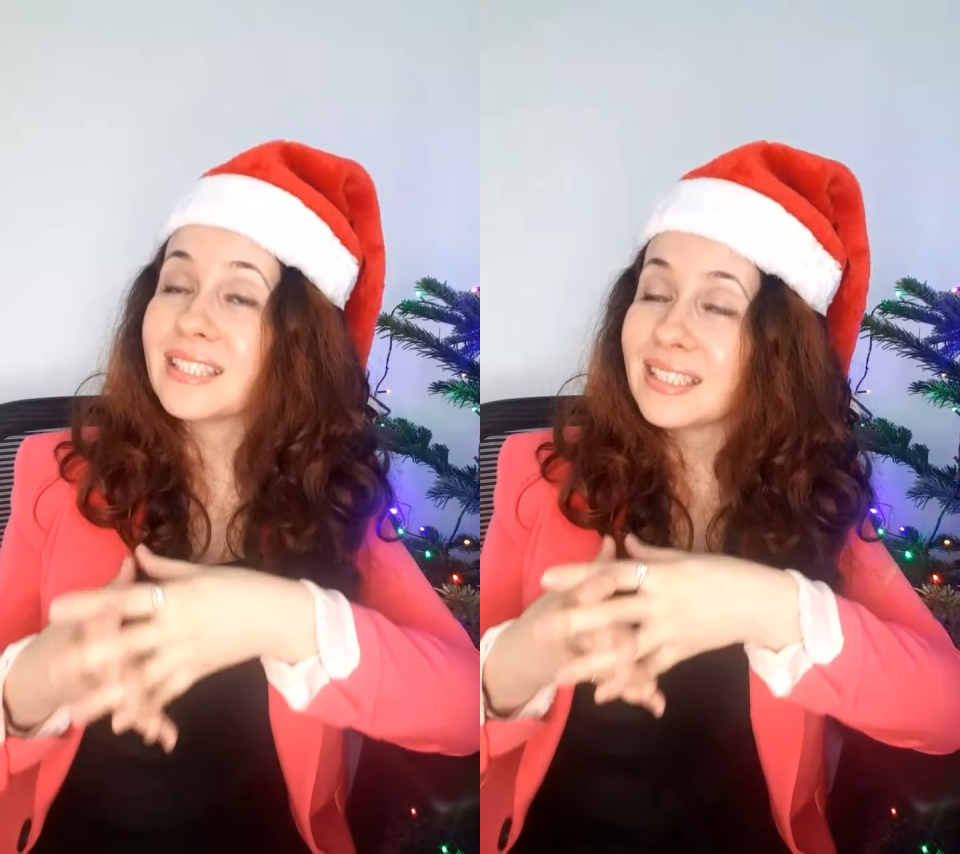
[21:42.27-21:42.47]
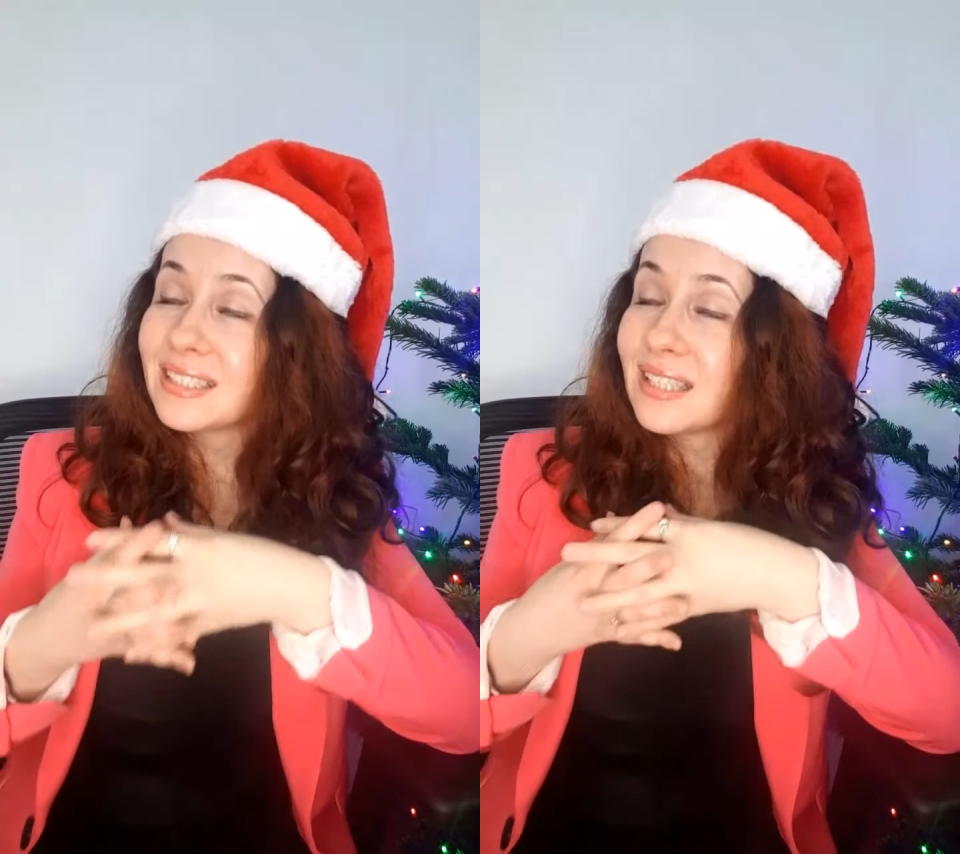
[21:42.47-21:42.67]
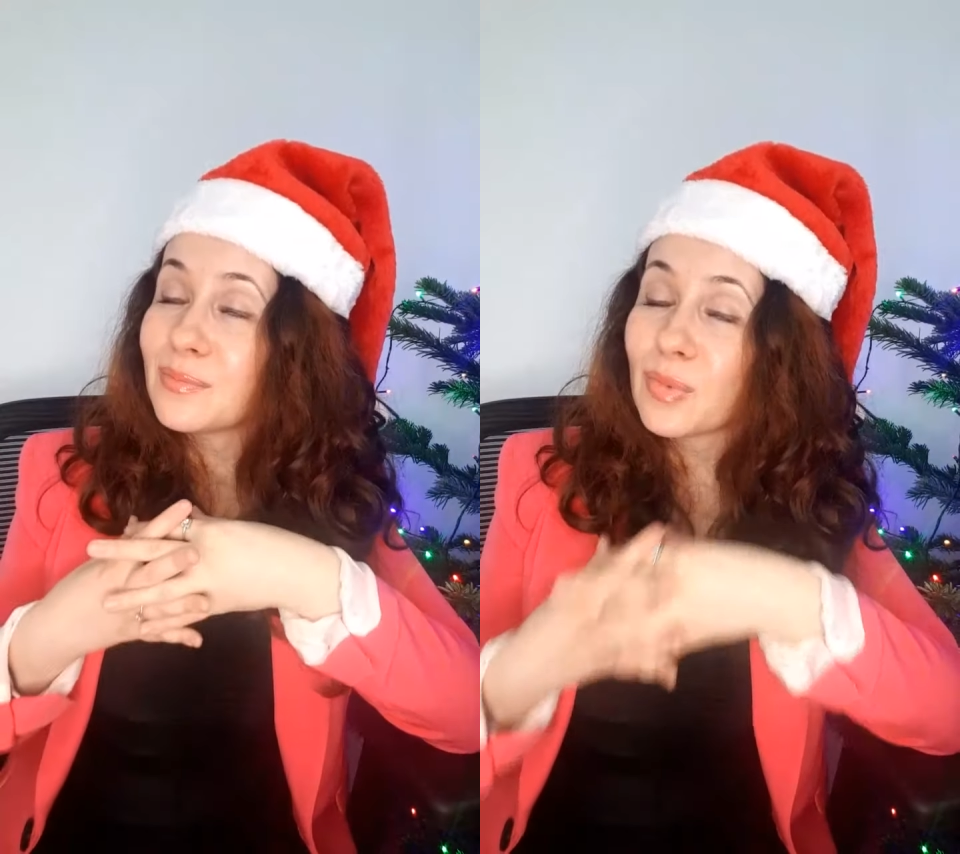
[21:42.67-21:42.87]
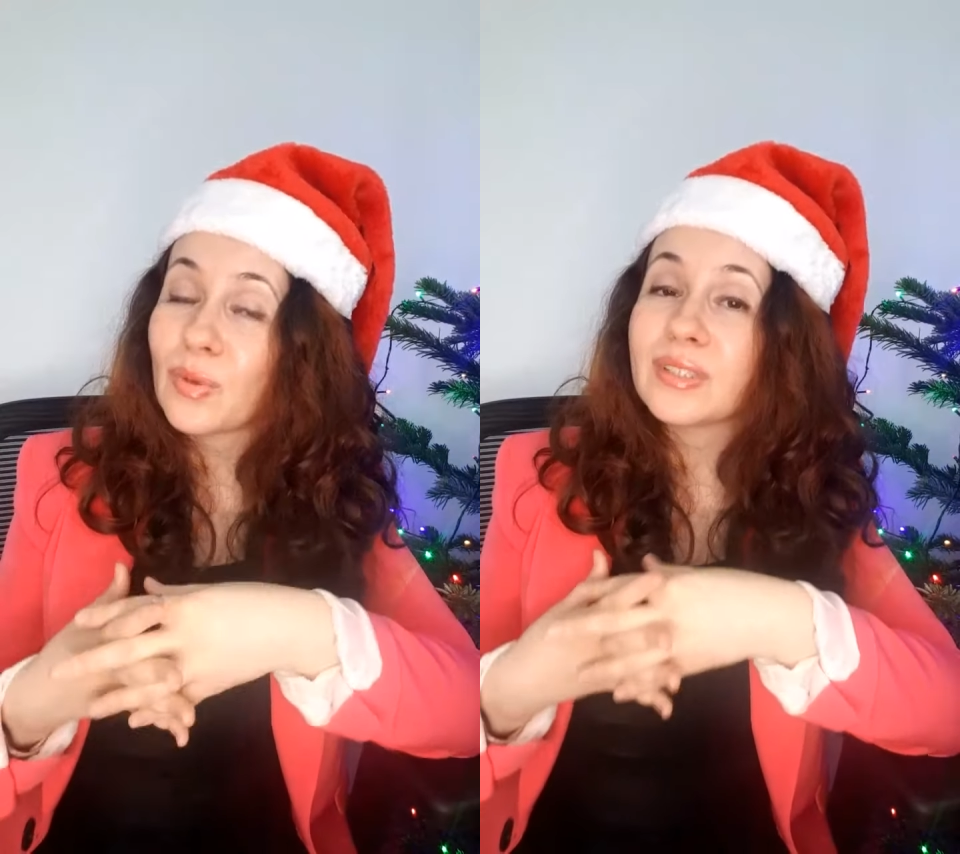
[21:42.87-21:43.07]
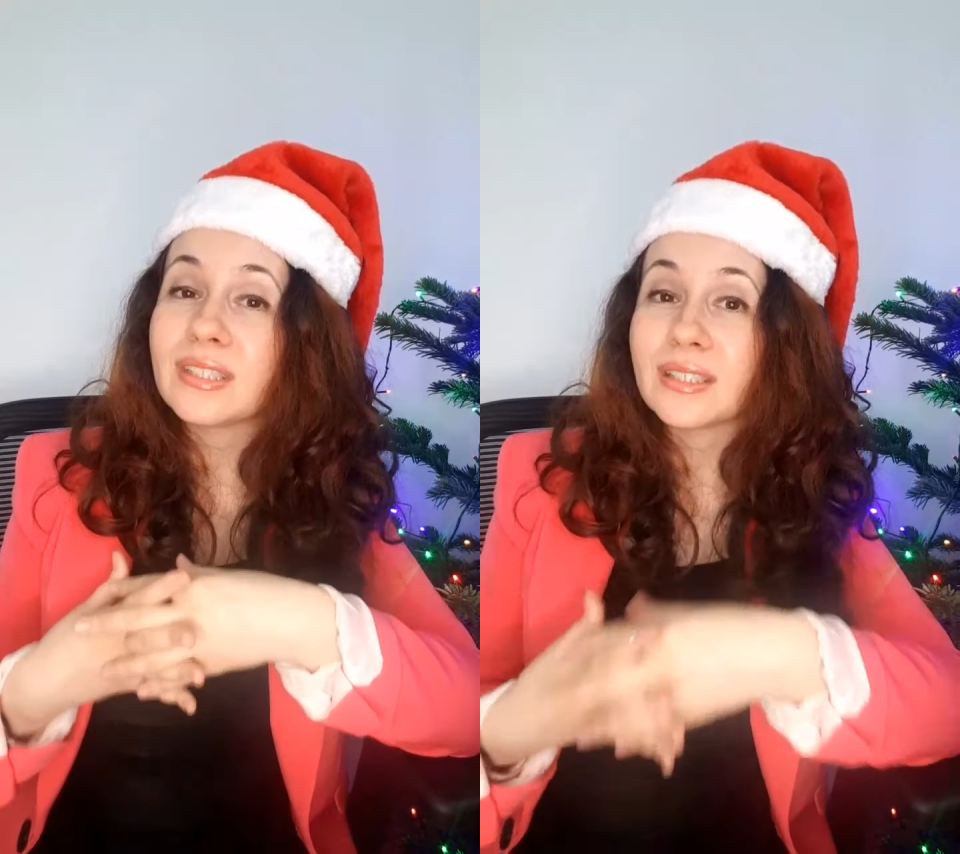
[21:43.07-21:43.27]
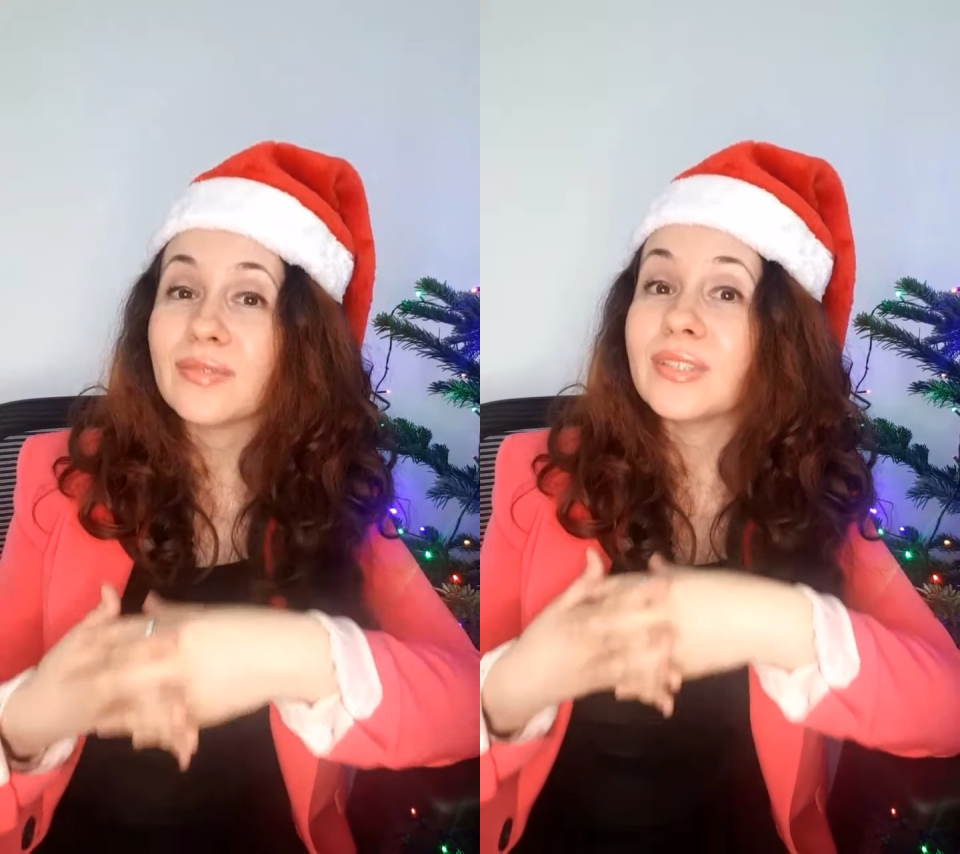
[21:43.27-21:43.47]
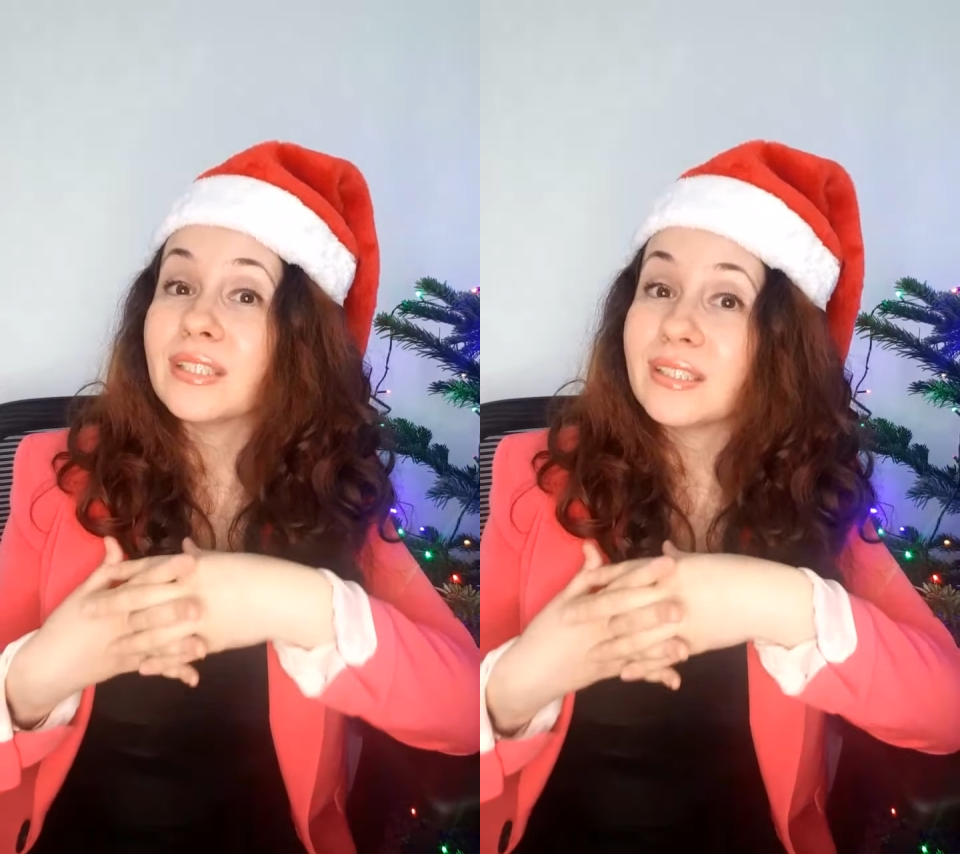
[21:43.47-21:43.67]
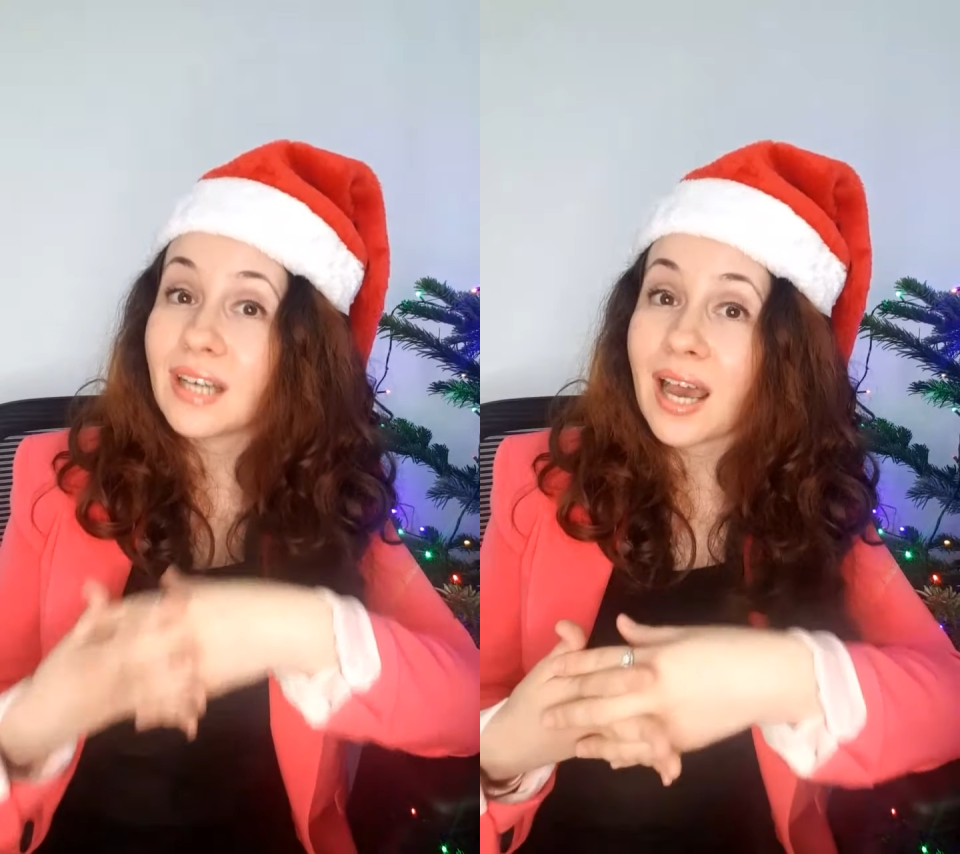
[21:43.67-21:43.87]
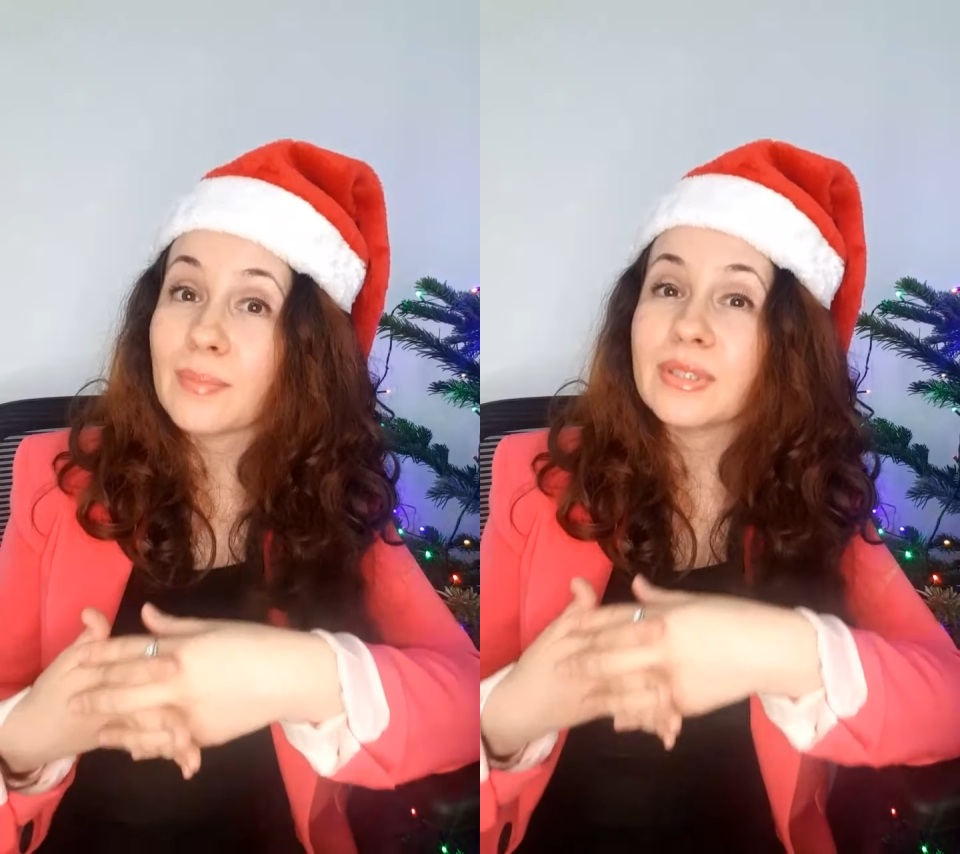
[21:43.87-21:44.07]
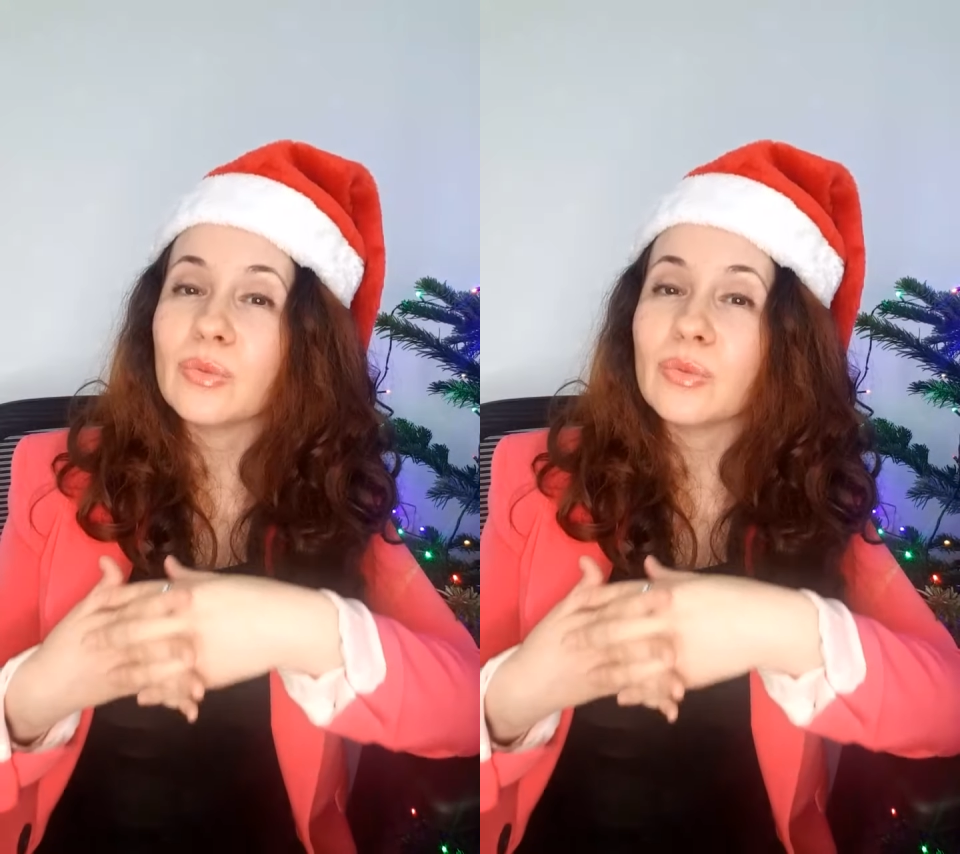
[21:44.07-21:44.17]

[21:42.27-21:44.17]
is that most of the times